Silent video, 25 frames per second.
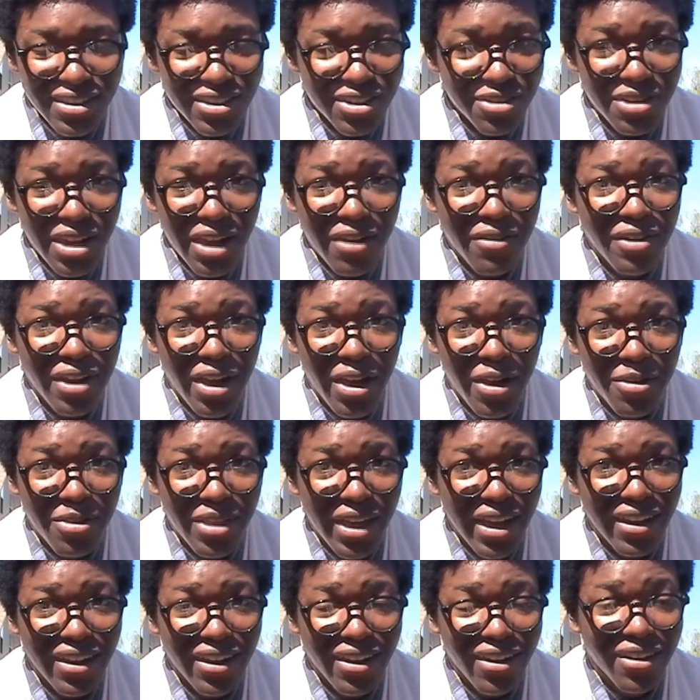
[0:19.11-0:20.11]
you never know,
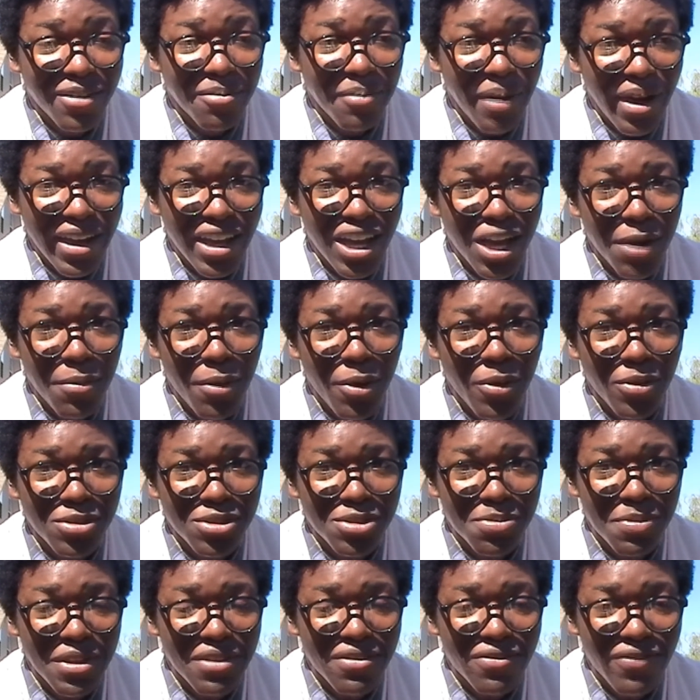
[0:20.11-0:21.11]
that girl might come
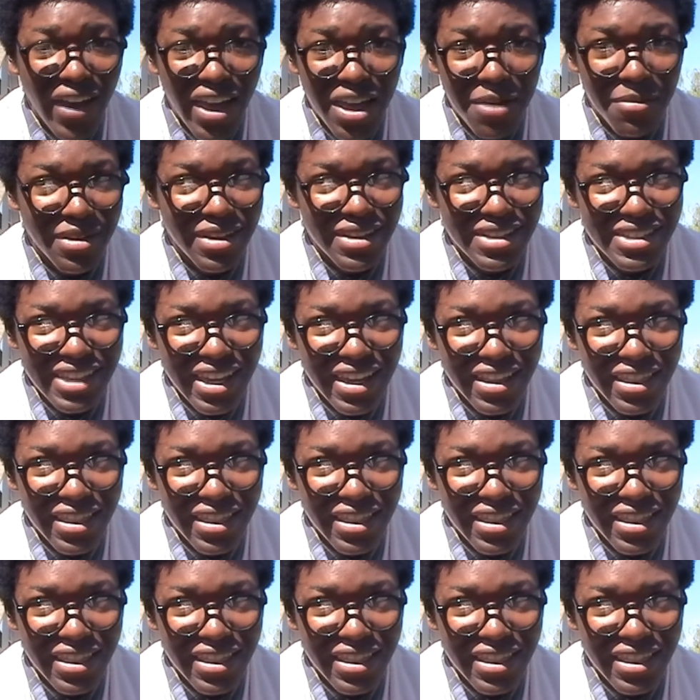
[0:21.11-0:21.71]
on to be famous,